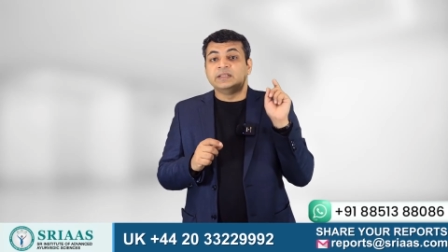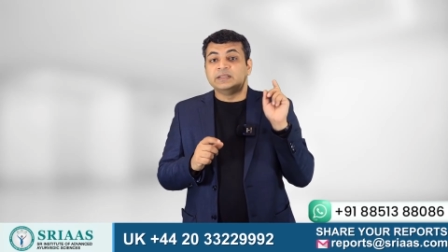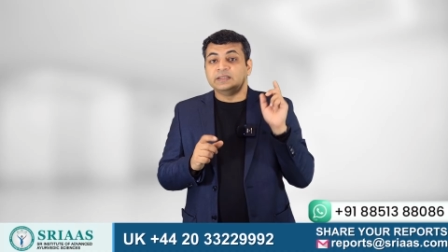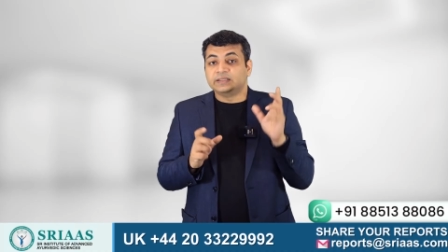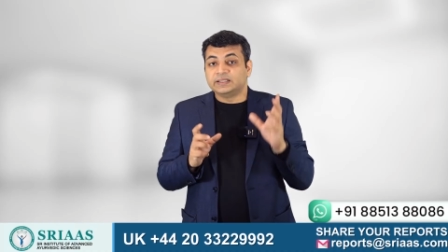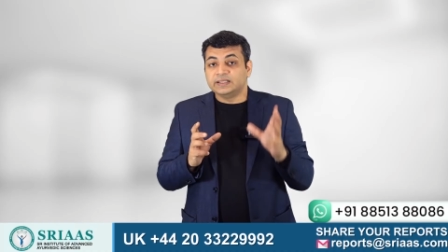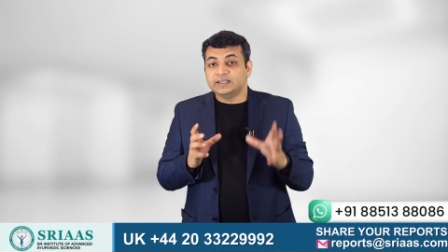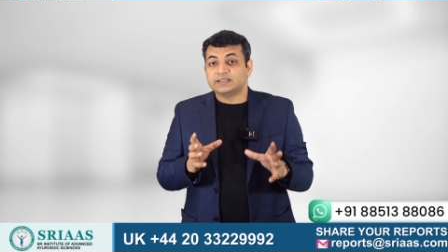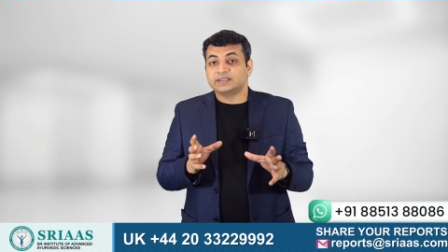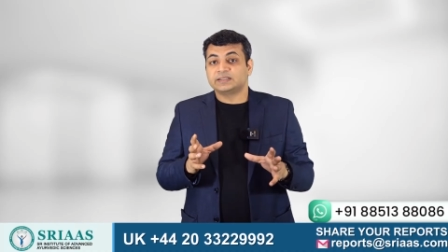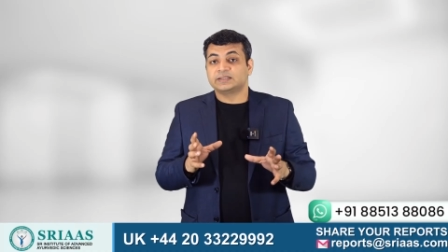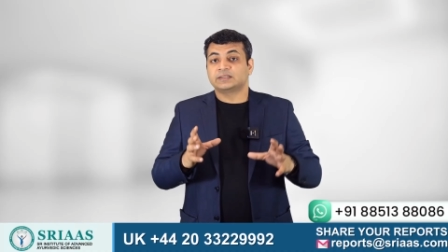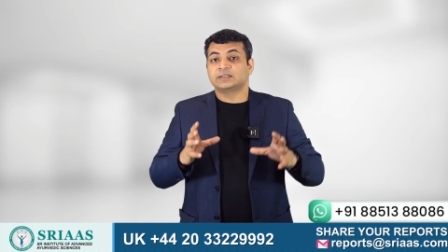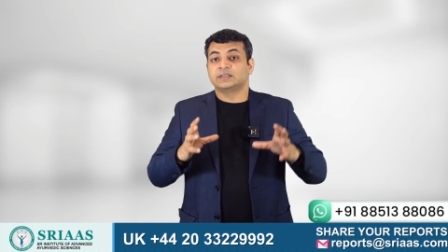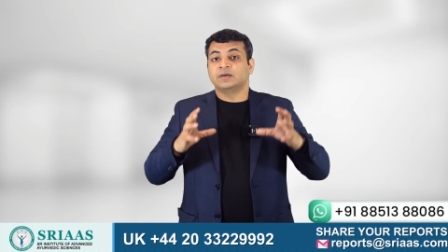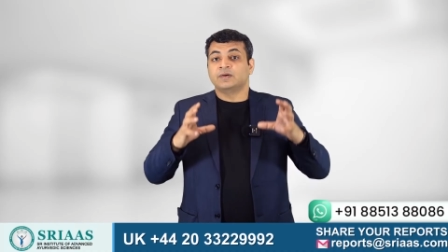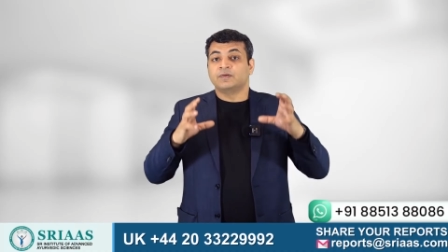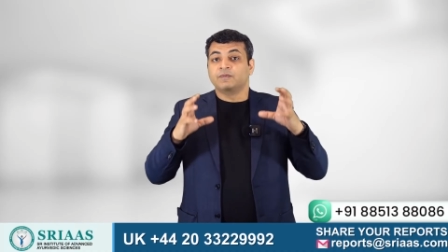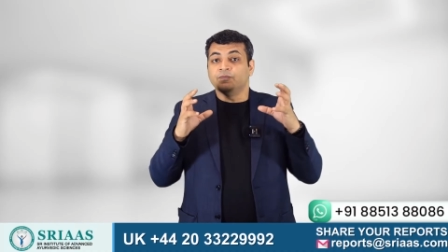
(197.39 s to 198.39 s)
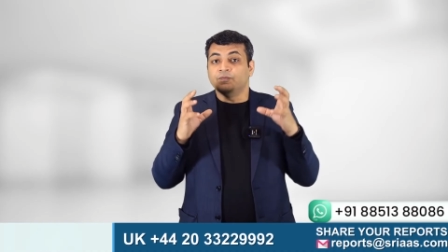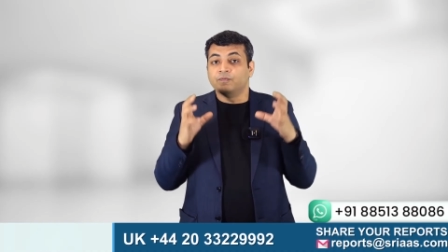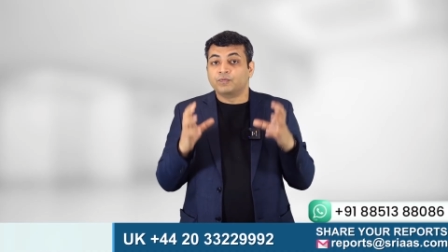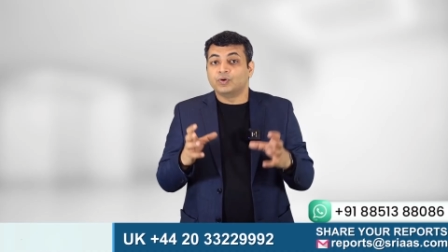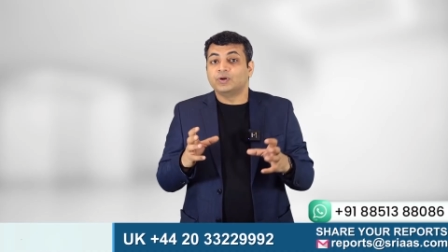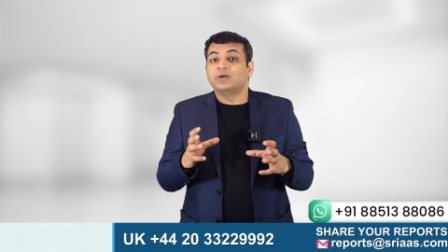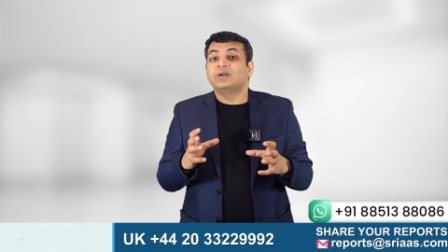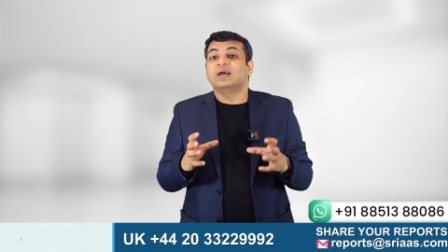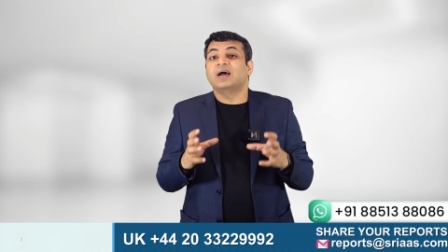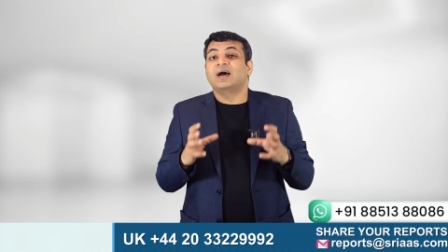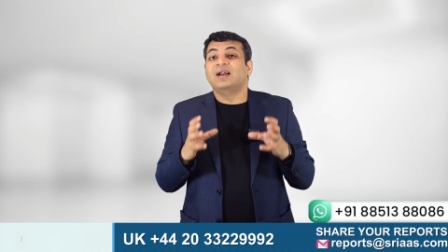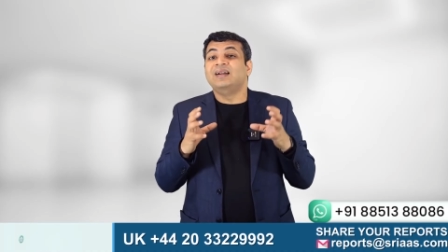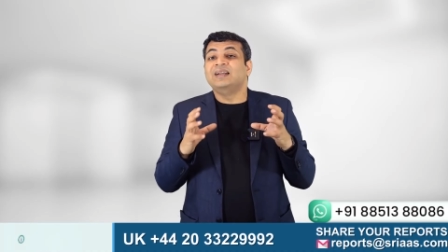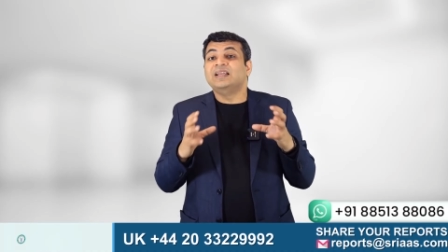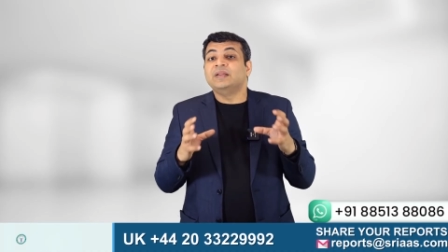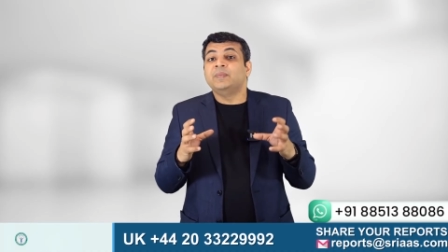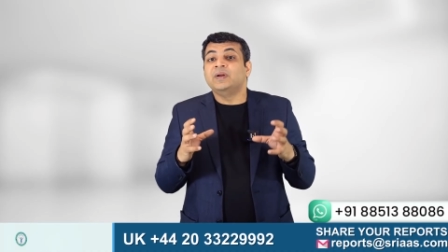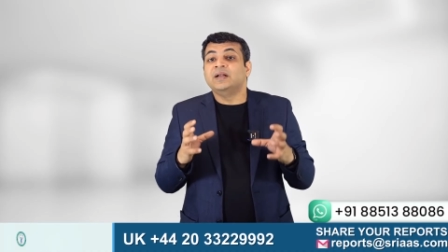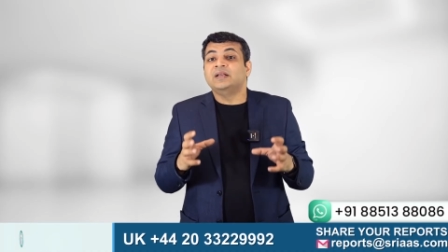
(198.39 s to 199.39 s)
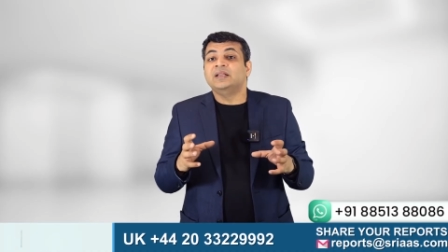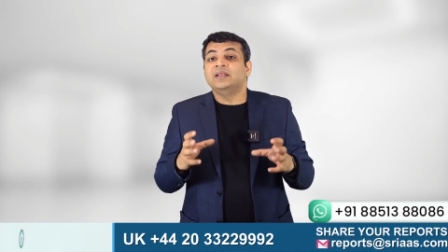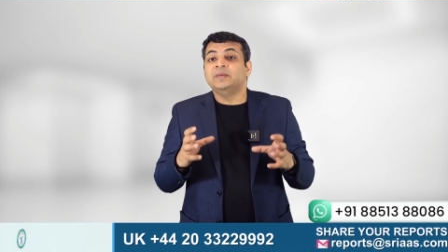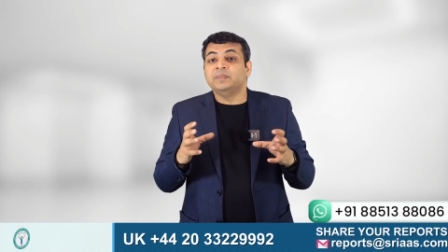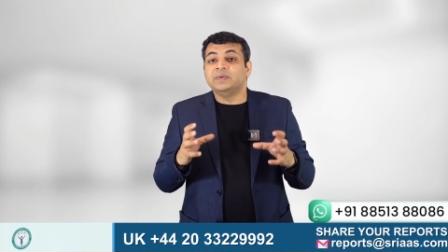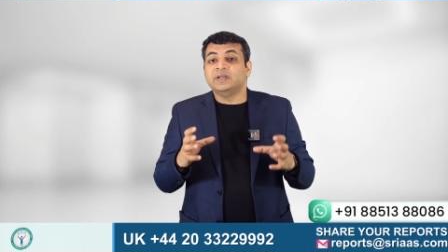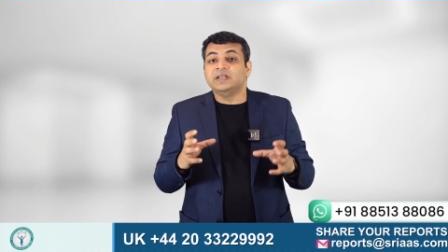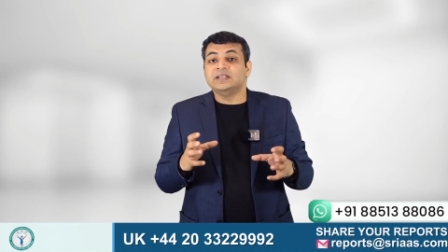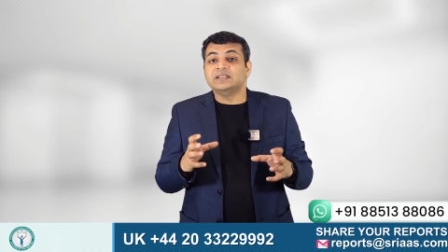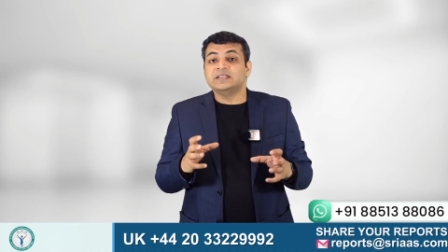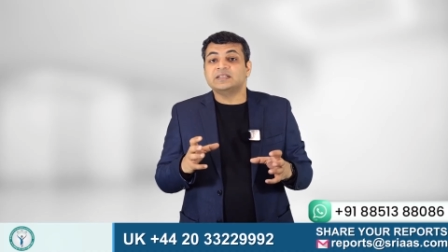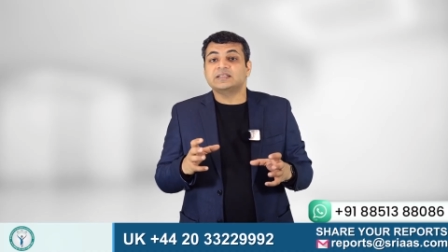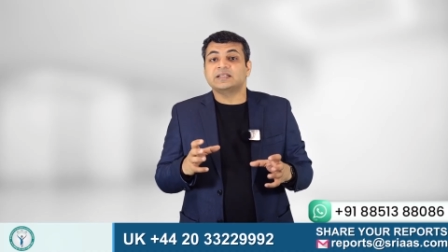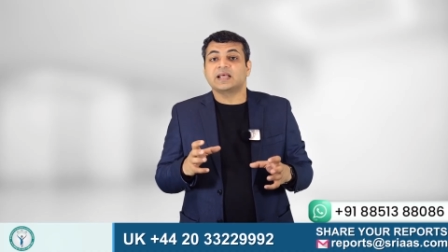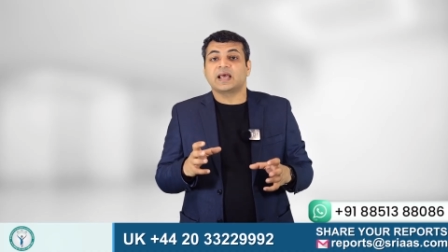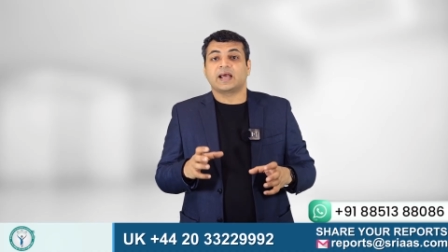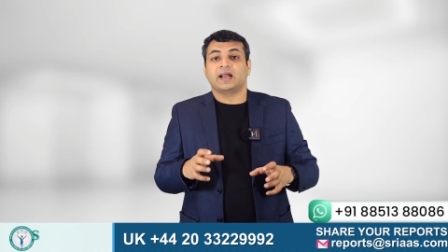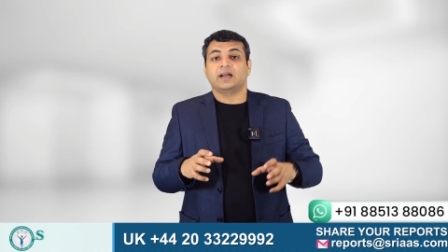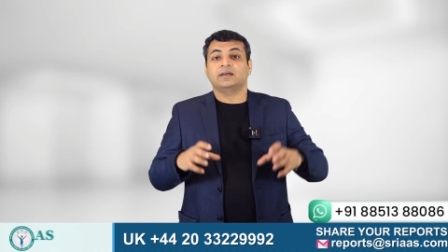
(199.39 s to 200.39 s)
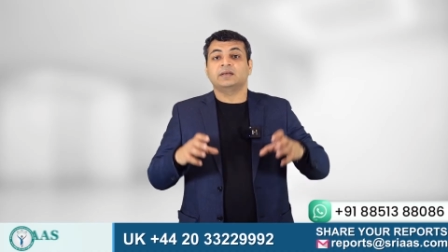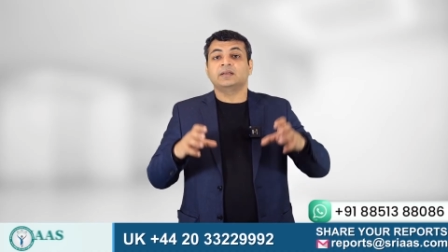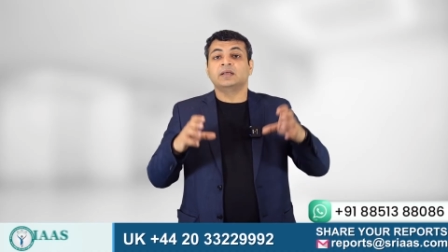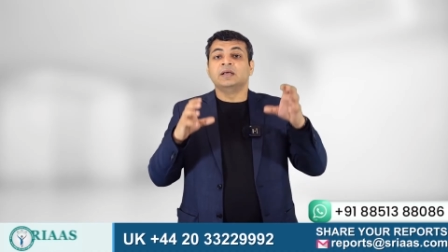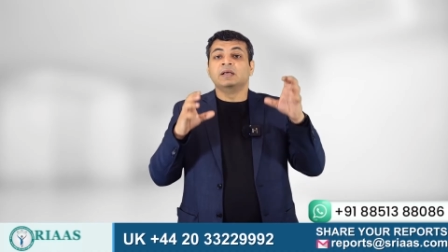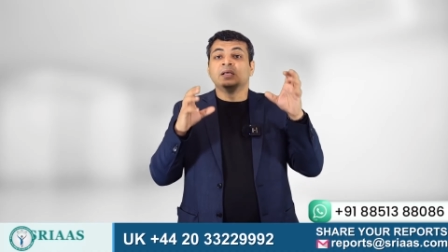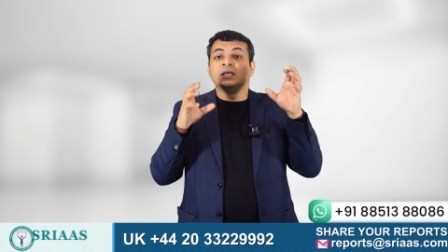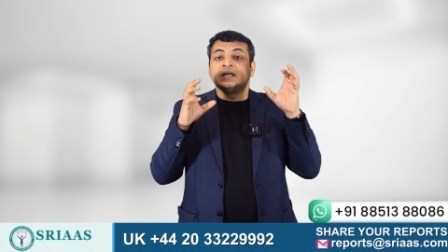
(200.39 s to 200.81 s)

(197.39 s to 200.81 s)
This would ultimately means that